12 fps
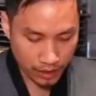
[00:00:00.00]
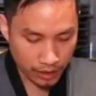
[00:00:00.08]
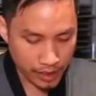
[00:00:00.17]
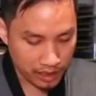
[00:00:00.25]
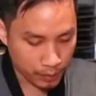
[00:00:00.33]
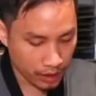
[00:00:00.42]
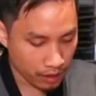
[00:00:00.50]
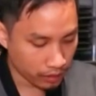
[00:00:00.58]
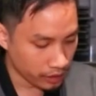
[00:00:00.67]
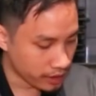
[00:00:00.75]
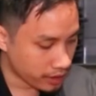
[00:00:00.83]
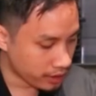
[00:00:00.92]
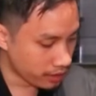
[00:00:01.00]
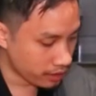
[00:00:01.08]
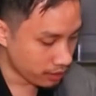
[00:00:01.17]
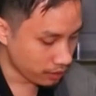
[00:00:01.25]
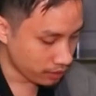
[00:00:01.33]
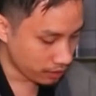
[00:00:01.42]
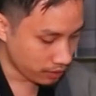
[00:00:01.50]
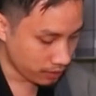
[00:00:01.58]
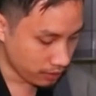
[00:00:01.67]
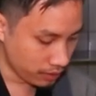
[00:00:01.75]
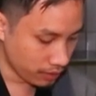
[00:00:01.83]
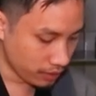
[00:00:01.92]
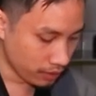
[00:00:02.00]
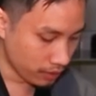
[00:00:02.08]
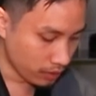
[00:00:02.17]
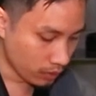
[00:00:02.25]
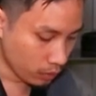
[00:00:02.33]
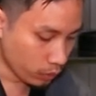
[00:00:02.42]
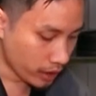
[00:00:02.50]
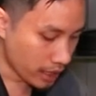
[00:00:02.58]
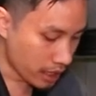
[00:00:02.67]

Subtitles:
last but not least, we